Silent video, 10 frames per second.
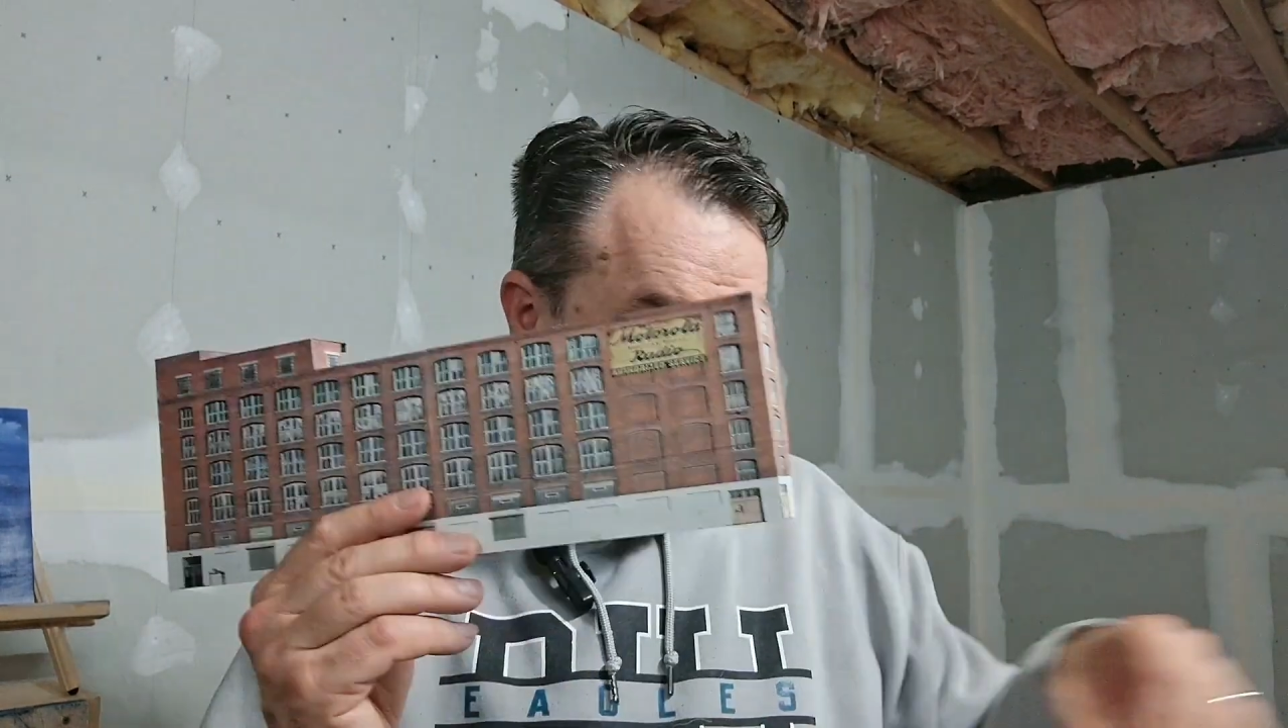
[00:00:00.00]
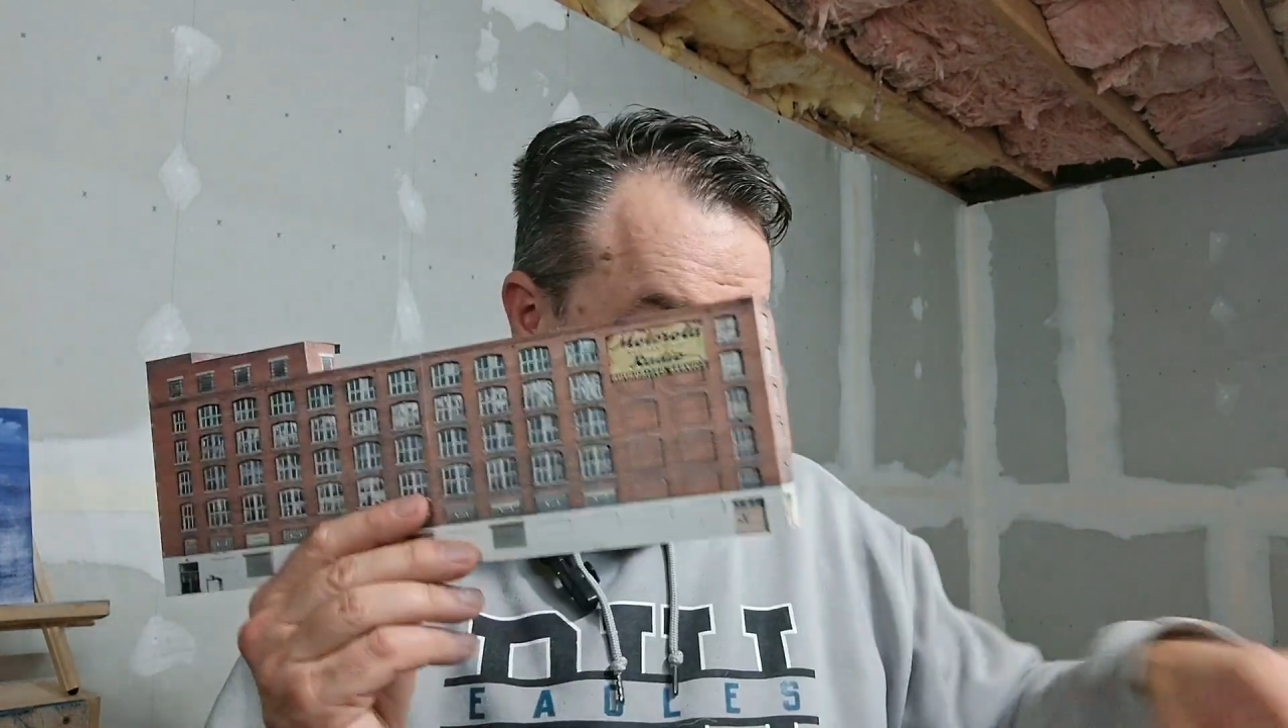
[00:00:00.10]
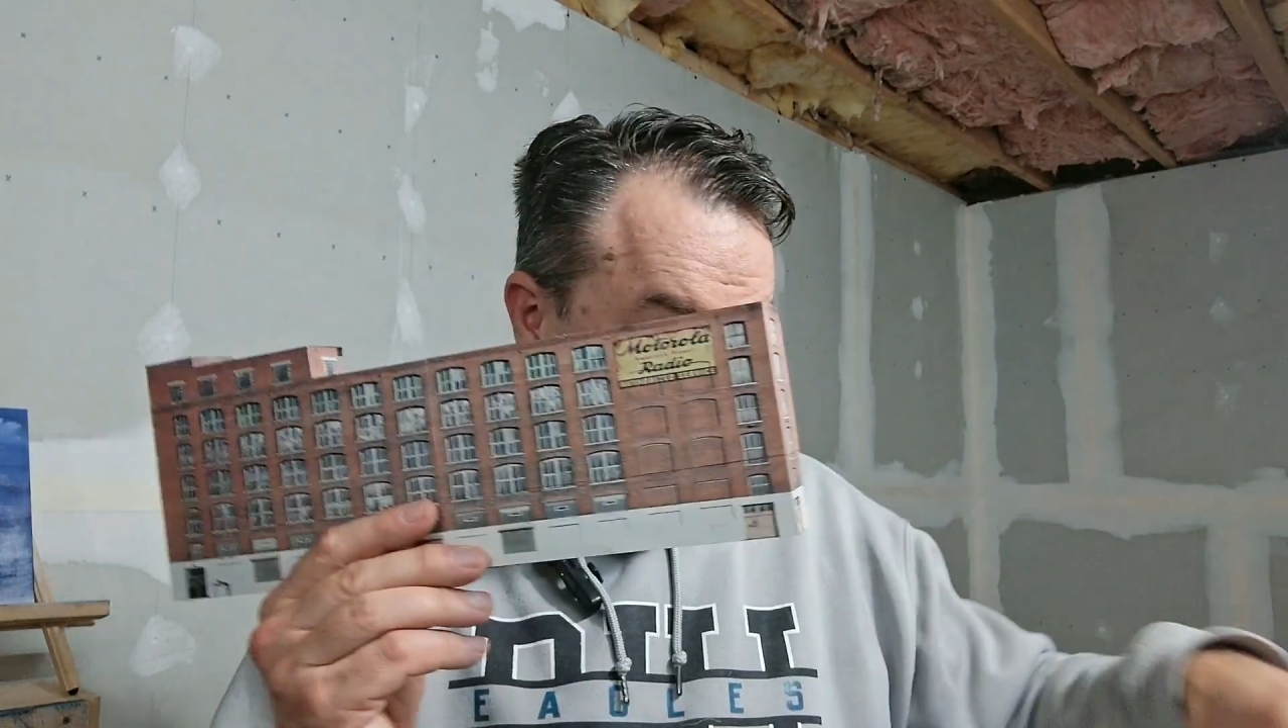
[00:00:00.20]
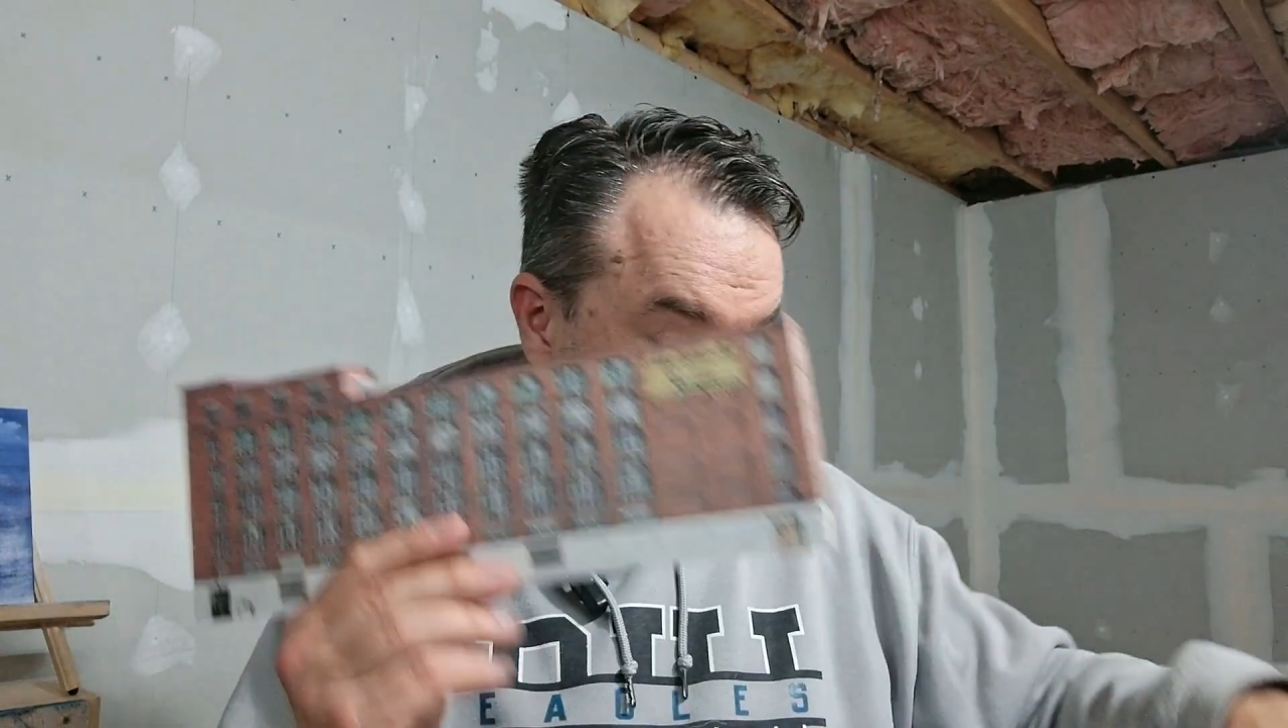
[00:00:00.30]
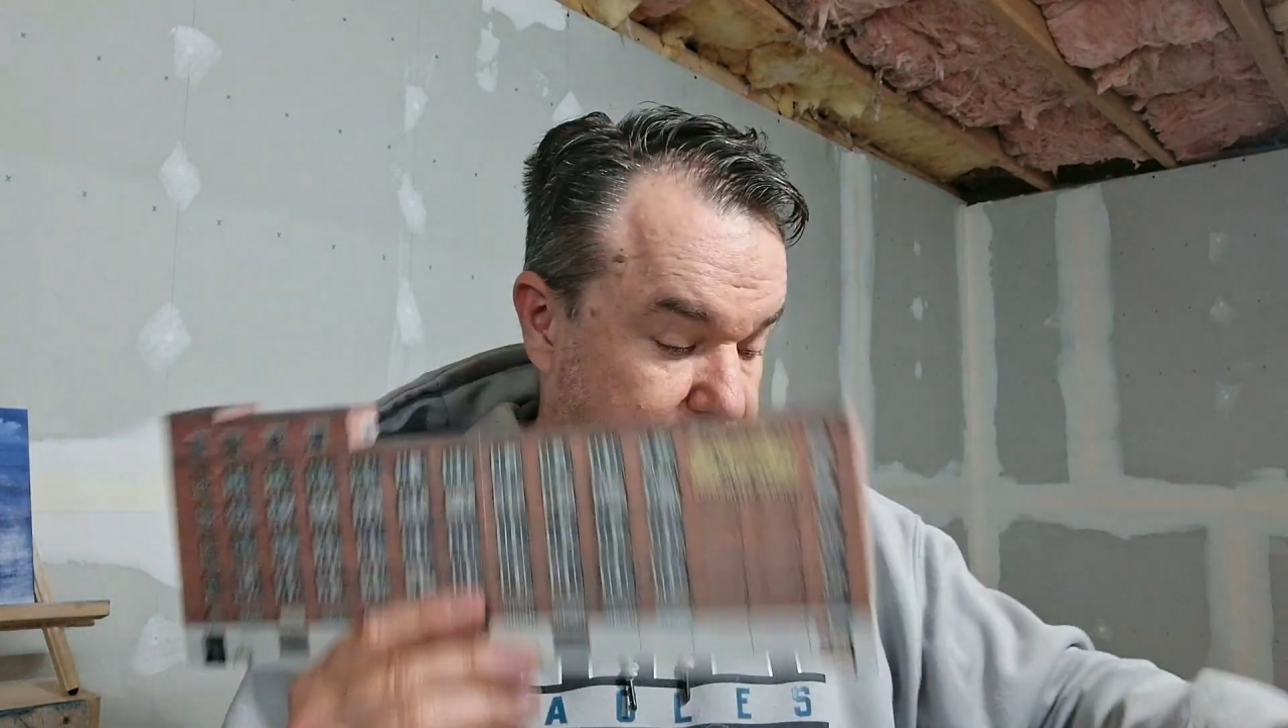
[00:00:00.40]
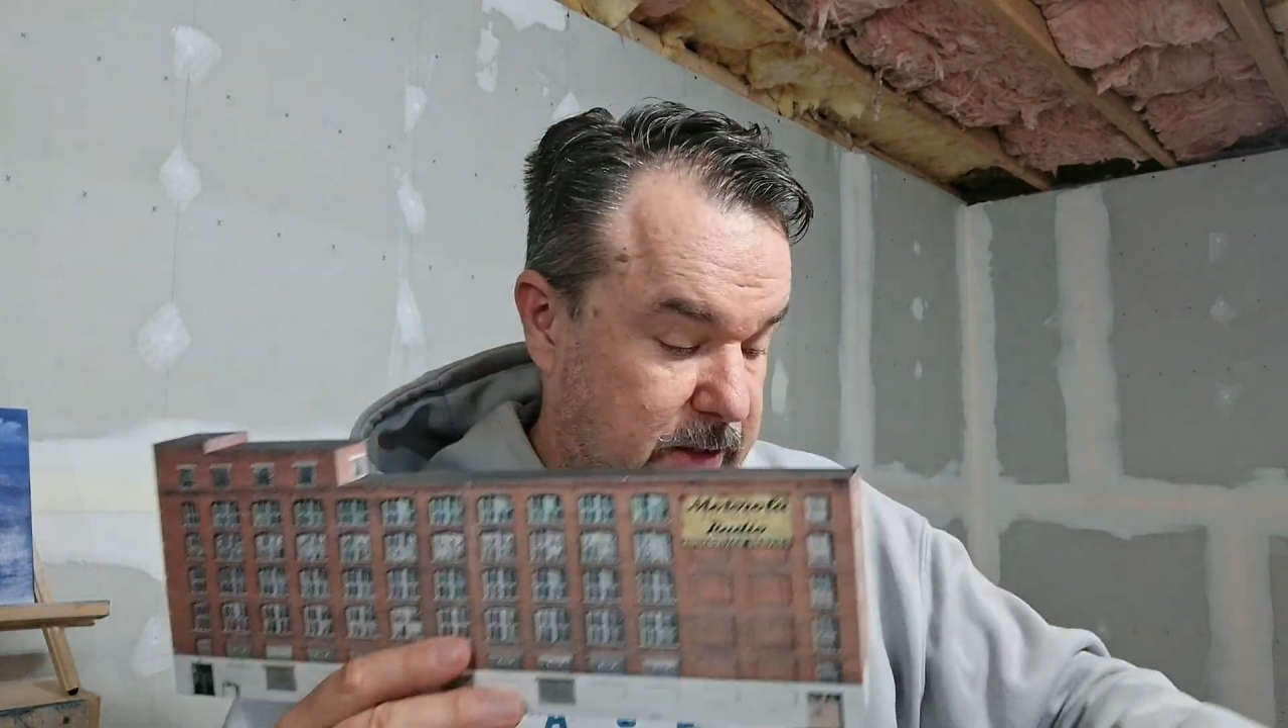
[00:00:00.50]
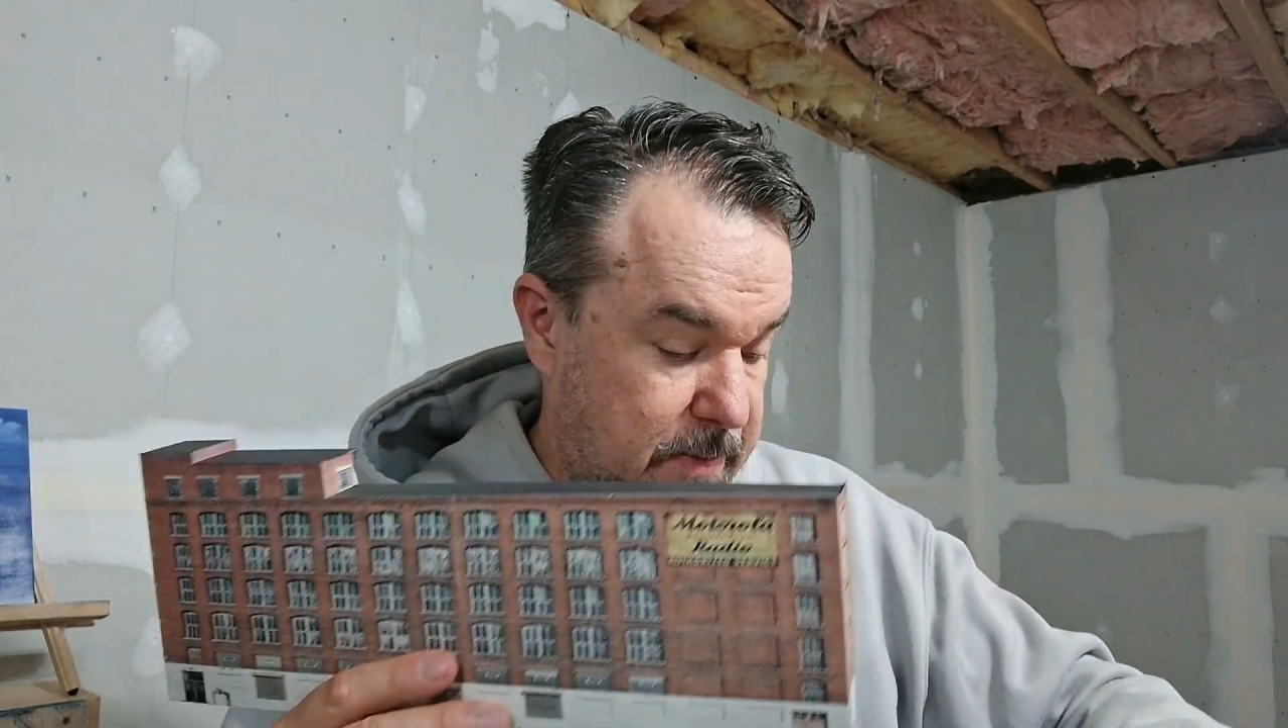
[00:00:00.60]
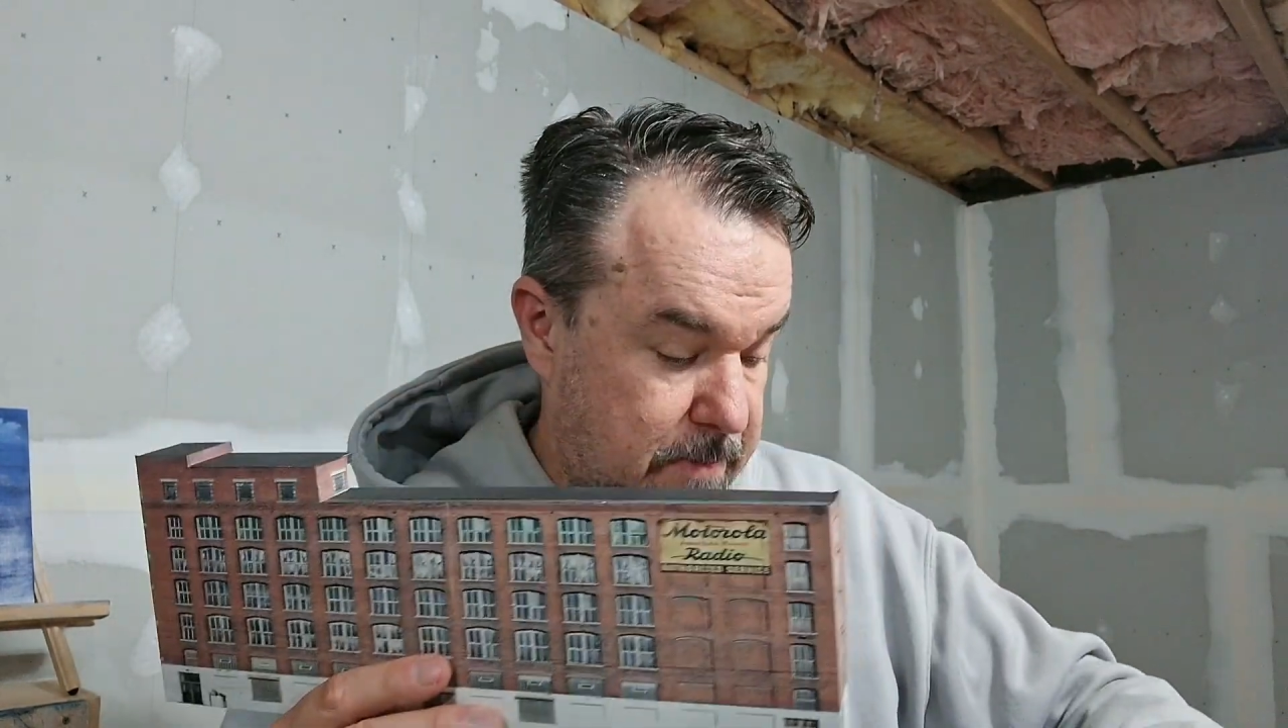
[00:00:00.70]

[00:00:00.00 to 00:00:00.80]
was actually